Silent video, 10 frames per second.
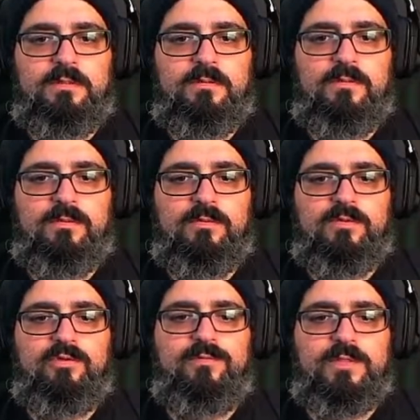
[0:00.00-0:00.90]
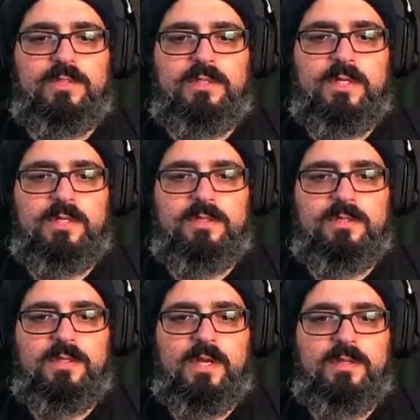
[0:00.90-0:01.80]
or surfaces, that
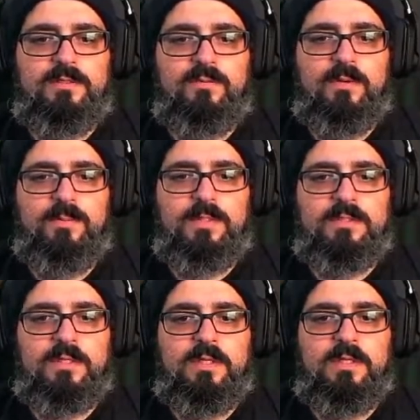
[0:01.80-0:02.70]
is. Yeah, that's what I meant to say.